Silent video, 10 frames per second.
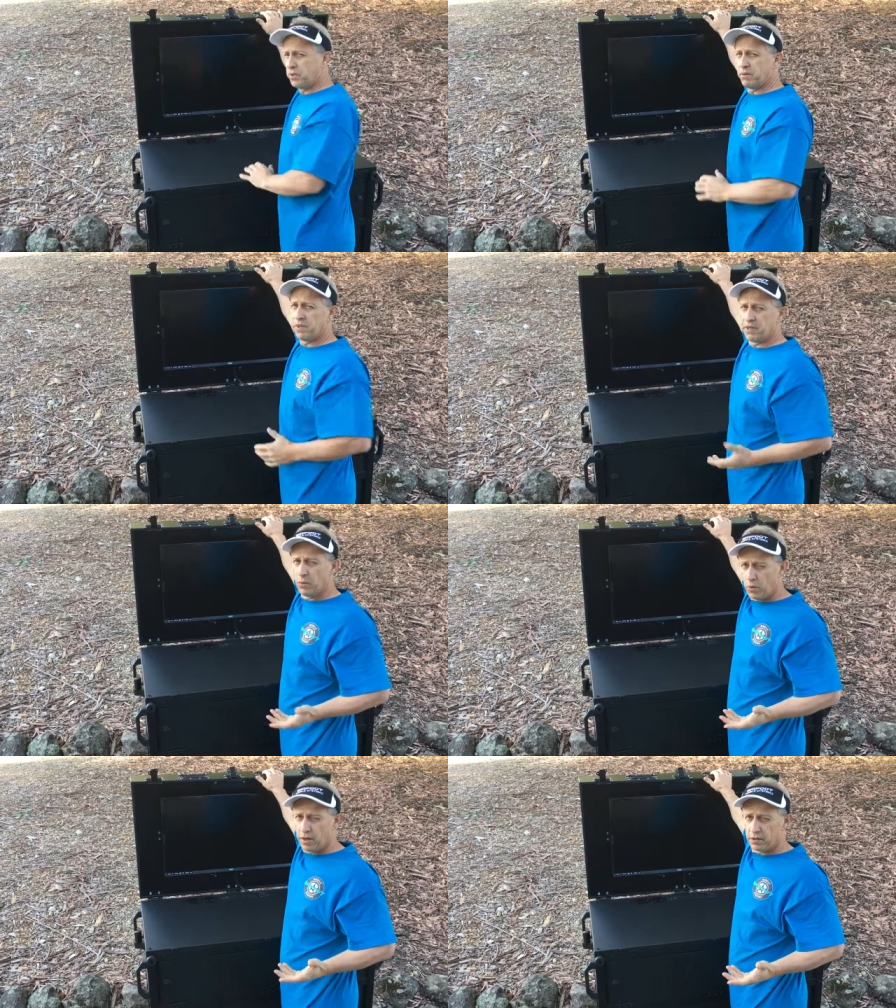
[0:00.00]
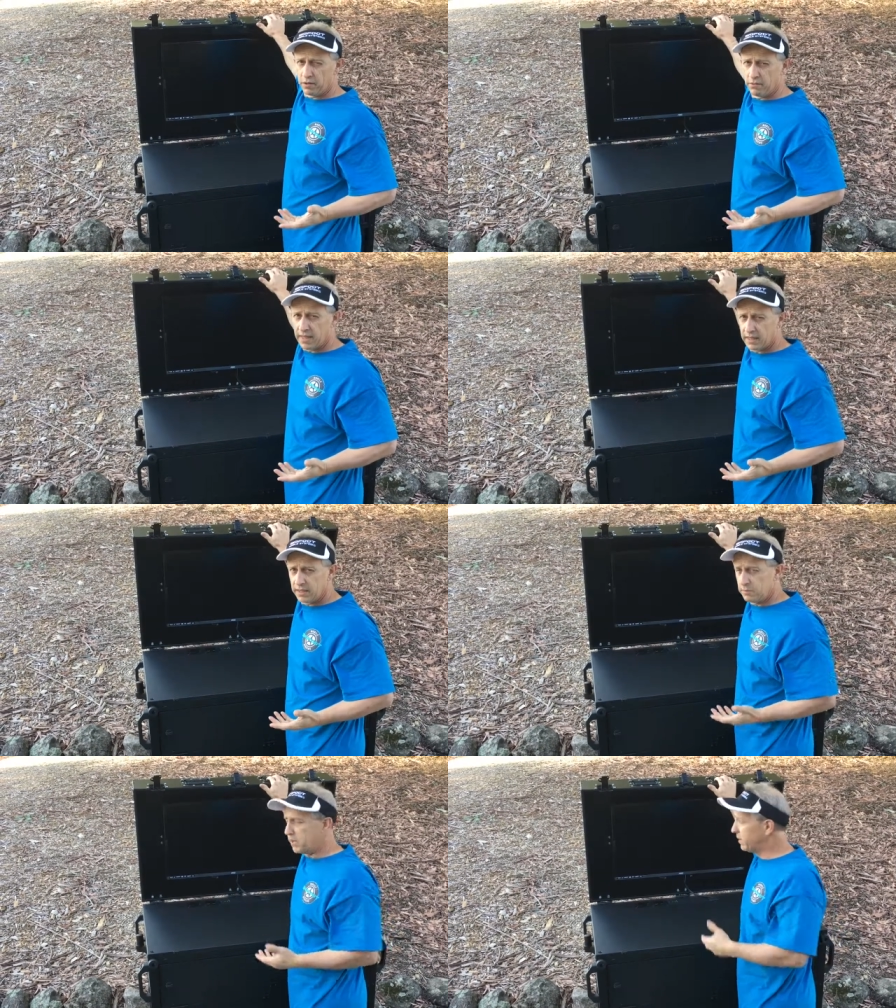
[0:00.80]
put them in the water
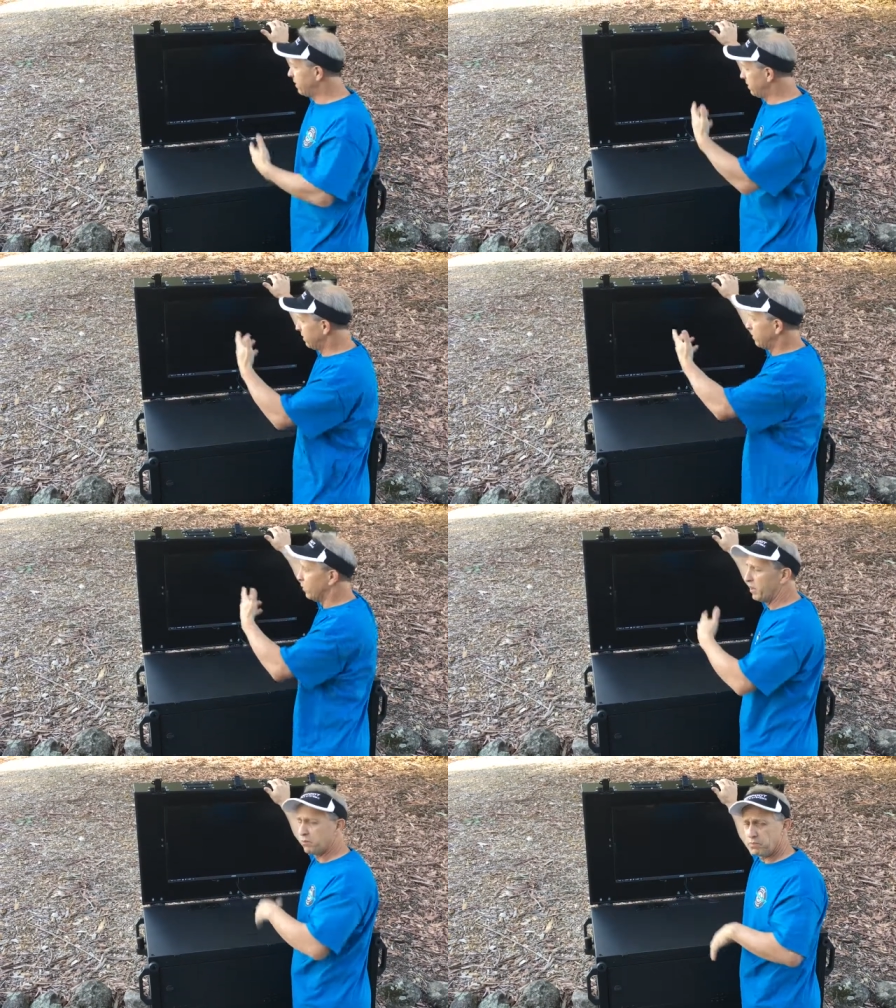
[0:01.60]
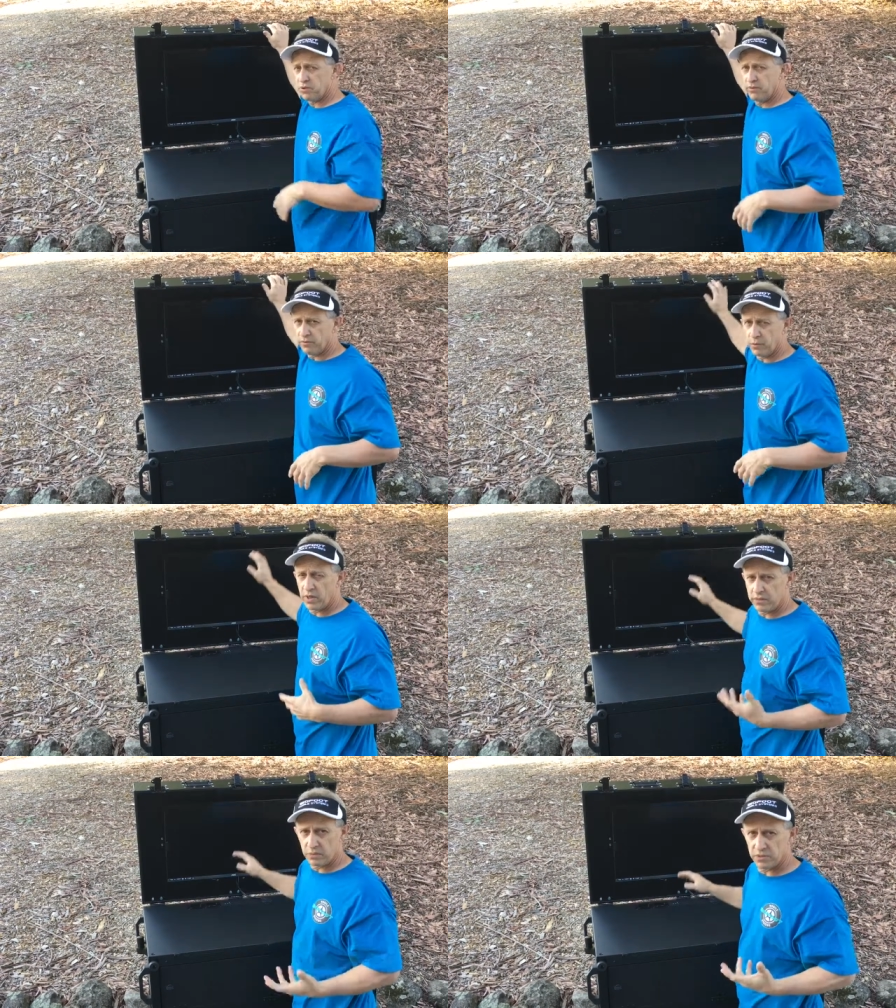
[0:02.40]
directly, but they're weatherproof or weather